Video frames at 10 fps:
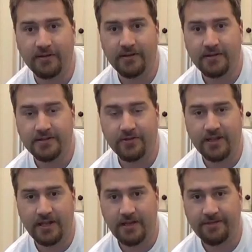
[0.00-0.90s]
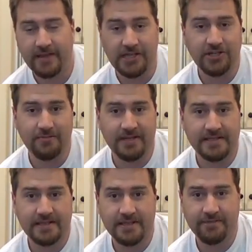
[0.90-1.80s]
so that any fleshy
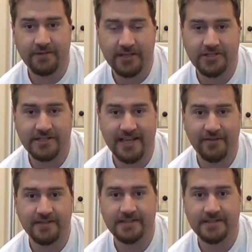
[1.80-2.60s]
bits get flushed down the